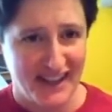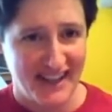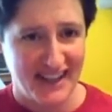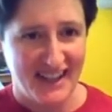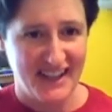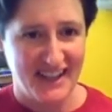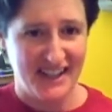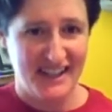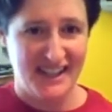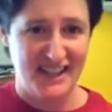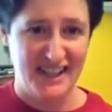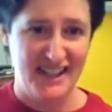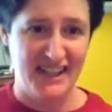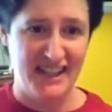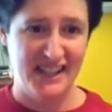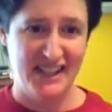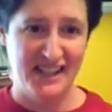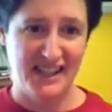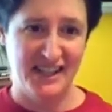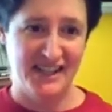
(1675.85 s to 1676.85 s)

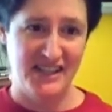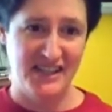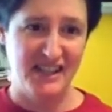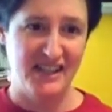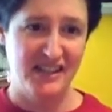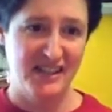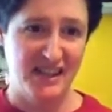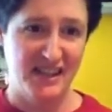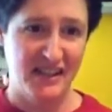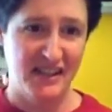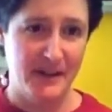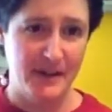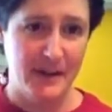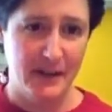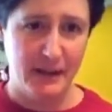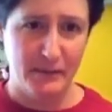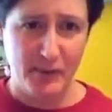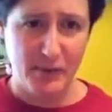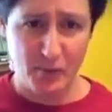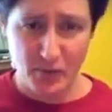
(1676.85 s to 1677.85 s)
because now you're
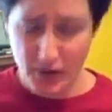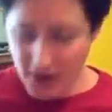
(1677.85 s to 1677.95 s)
gonna be